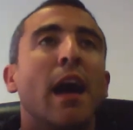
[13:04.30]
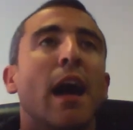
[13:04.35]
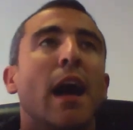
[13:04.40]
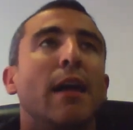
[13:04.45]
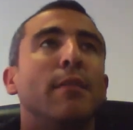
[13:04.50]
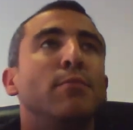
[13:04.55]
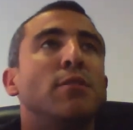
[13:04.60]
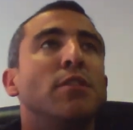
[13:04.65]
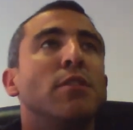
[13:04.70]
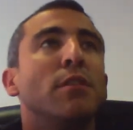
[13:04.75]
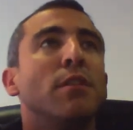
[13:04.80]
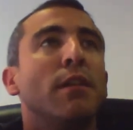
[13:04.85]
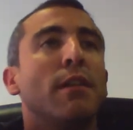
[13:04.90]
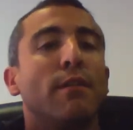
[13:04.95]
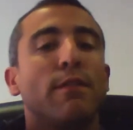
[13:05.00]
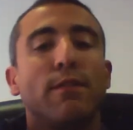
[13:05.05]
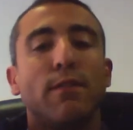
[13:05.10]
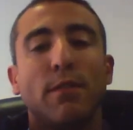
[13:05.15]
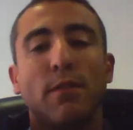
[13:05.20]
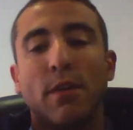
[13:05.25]
I'm
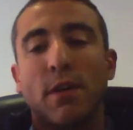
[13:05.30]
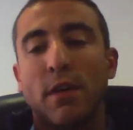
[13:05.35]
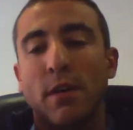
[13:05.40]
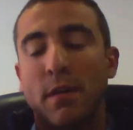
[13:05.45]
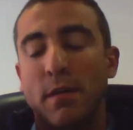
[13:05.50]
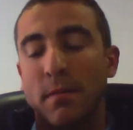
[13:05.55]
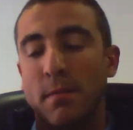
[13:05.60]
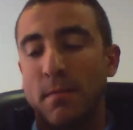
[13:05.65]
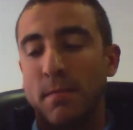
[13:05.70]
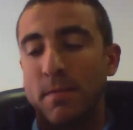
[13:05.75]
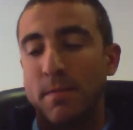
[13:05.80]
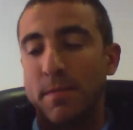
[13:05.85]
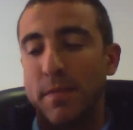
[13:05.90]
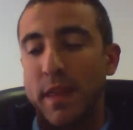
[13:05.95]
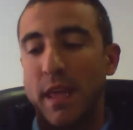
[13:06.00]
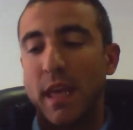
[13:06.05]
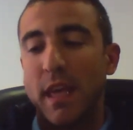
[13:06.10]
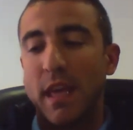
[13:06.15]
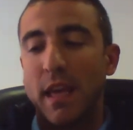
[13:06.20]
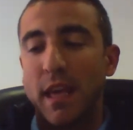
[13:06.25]
sure from
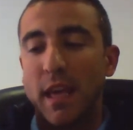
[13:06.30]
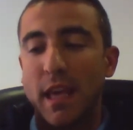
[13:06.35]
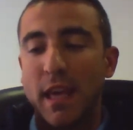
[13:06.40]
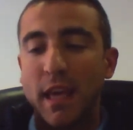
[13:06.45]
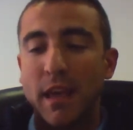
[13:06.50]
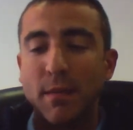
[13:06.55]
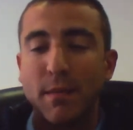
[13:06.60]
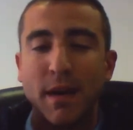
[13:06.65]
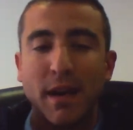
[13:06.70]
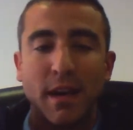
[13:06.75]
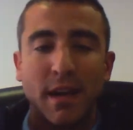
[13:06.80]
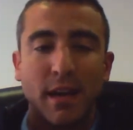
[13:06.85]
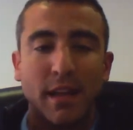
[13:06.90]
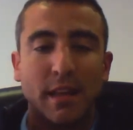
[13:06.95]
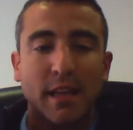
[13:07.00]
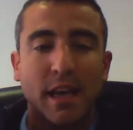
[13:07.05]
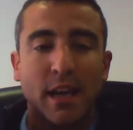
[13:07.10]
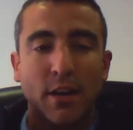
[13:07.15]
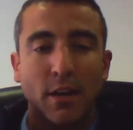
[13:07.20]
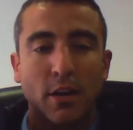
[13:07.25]
eBay
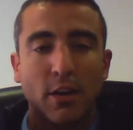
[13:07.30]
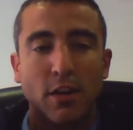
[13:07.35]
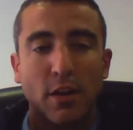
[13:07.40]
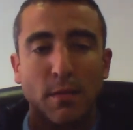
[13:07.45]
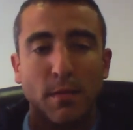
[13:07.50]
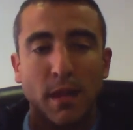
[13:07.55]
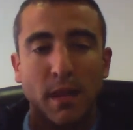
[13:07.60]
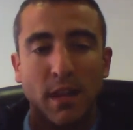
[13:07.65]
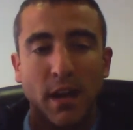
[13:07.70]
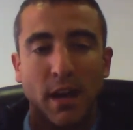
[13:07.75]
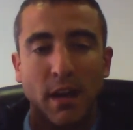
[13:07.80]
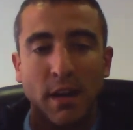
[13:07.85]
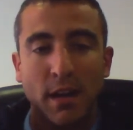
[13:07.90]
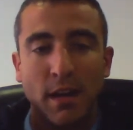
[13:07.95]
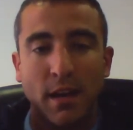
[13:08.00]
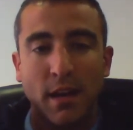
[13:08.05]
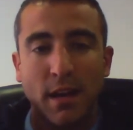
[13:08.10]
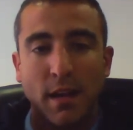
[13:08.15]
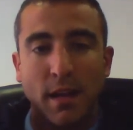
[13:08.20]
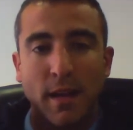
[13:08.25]
it can also be
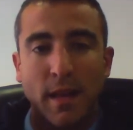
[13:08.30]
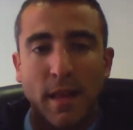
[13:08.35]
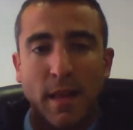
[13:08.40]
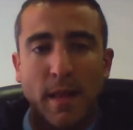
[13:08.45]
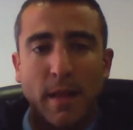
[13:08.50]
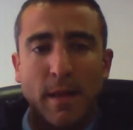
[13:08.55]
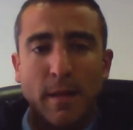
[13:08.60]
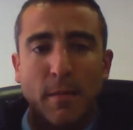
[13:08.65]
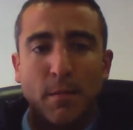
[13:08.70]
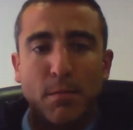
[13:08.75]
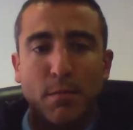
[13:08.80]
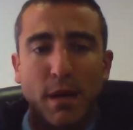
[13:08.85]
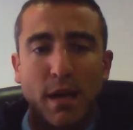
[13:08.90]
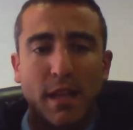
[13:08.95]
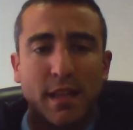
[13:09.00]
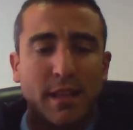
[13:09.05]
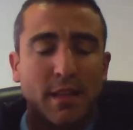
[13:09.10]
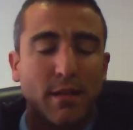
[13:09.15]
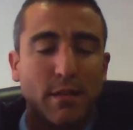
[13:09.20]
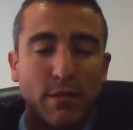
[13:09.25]
done,
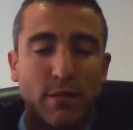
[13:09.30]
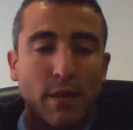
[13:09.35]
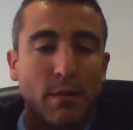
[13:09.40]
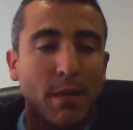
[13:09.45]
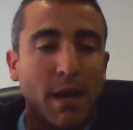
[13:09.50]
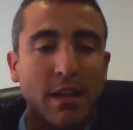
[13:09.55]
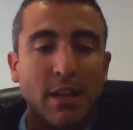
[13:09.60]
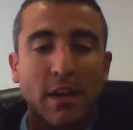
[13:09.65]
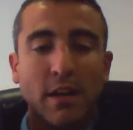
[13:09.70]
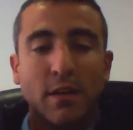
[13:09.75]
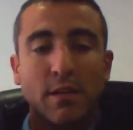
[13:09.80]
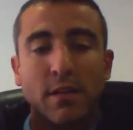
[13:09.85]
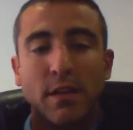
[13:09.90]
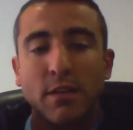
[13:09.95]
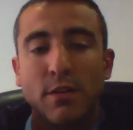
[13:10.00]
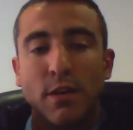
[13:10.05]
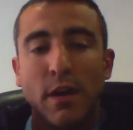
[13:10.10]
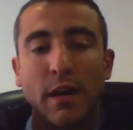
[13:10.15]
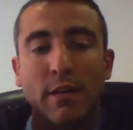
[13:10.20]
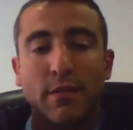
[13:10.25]
but from Hustle Got Real
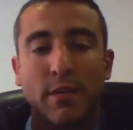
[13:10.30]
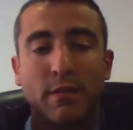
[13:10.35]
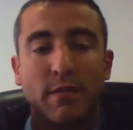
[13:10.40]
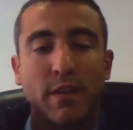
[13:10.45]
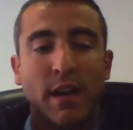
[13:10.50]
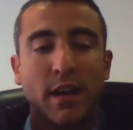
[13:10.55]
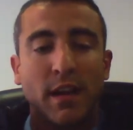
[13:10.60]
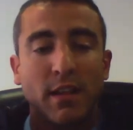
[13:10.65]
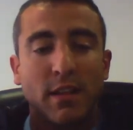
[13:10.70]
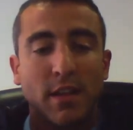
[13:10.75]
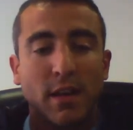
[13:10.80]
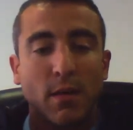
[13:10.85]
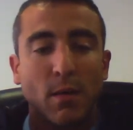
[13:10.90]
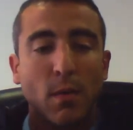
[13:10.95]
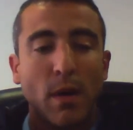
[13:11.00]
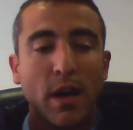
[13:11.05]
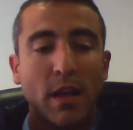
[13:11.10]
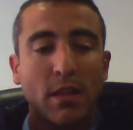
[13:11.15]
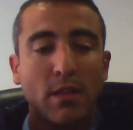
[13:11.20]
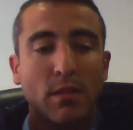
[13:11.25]
you have a very easy
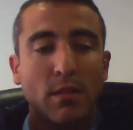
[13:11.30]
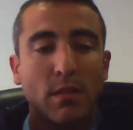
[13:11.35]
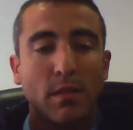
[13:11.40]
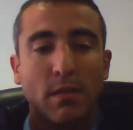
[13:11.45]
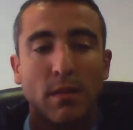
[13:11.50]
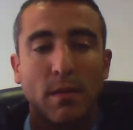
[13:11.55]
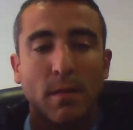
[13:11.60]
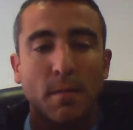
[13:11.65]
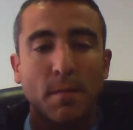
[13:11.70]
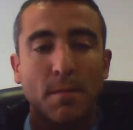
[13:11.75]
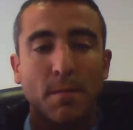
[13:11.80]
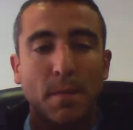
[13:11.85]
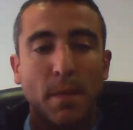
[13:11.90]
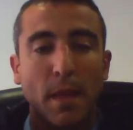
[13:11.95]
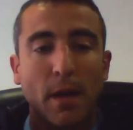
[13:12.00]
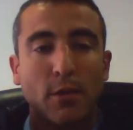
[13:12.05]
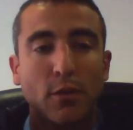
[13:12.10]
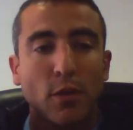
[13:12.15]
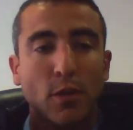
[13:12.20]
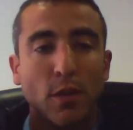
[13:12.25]
way to
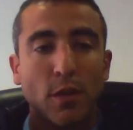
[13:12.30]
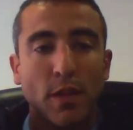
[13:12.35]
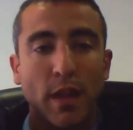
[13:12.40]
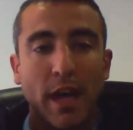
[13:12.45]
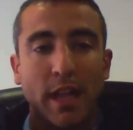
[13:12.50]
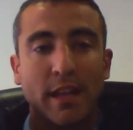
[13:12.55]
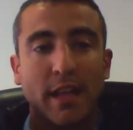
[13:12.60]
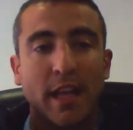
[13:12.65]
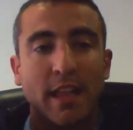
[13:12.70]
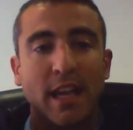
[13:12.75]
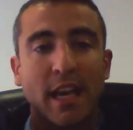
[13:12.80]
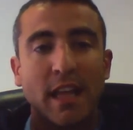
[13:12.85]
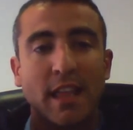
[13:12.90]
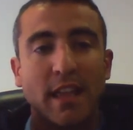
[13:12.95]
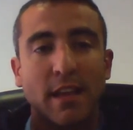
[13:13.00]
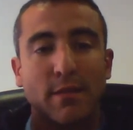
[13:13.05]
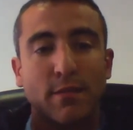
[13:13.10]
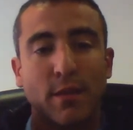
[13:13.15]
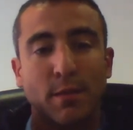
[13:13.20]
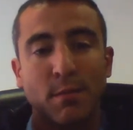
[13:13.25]
do that. As I
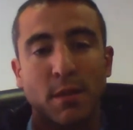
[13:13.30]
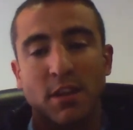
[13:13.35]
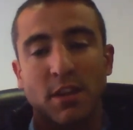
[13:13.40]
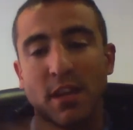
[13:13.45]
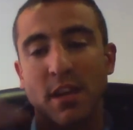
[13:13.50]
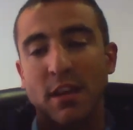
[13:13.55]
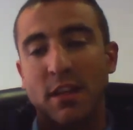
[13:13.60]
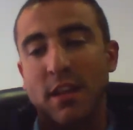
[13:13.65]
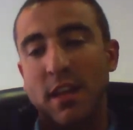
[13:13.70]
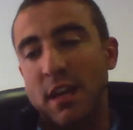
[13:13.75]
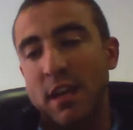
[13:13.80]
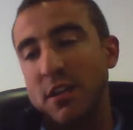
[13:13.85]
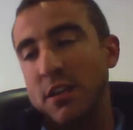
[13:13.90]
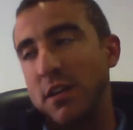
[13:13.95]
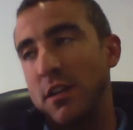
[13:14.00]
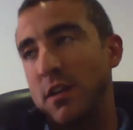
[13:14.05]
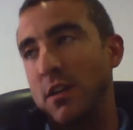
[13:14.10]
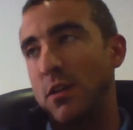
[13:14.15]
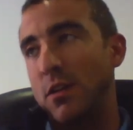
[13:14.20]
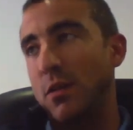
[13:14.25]
said, from the search
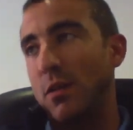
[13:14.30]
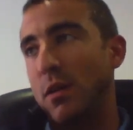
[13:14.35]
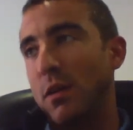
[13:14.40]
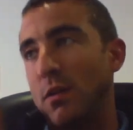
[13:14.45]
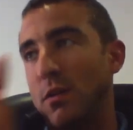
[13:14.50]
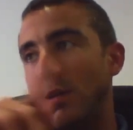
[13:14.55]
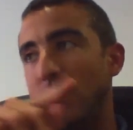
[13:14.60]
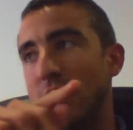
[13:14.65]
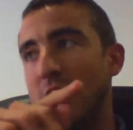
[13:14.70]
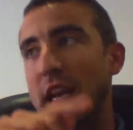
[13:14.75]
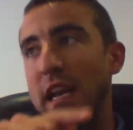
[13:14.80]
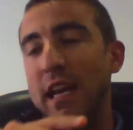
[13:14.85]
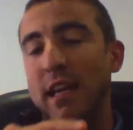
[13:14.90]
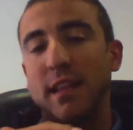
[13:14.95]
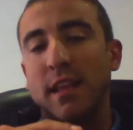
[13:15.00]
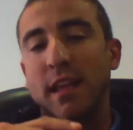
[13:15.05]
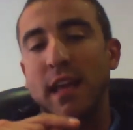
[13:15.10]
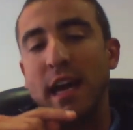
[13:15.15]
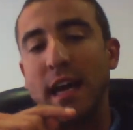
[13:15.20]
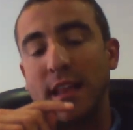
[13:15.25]
section, you
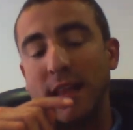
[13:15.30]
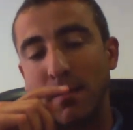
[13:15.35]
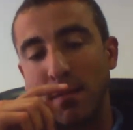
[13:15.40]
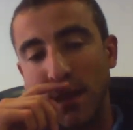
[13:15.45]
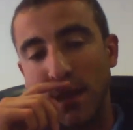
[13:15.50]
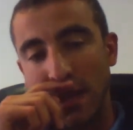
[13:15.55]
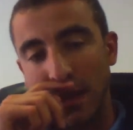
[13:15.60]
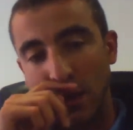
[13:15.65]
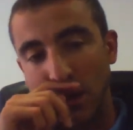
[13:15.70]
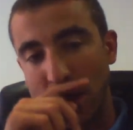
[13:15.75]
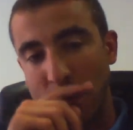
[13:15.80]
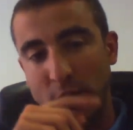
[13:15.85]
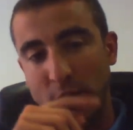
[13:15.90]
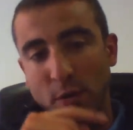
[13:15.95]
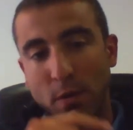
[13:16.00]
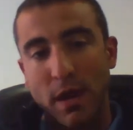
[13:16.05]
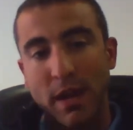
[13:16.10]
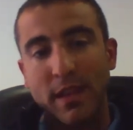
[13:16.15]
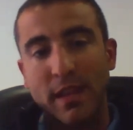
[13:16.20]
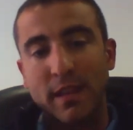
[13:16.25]
select the items that you want
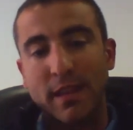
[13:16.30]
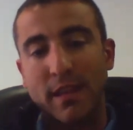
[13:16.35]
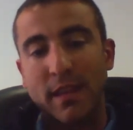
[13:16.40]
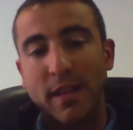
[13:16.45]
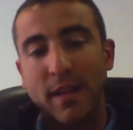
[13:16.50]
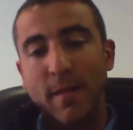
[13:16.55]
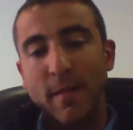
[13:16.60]
to edit,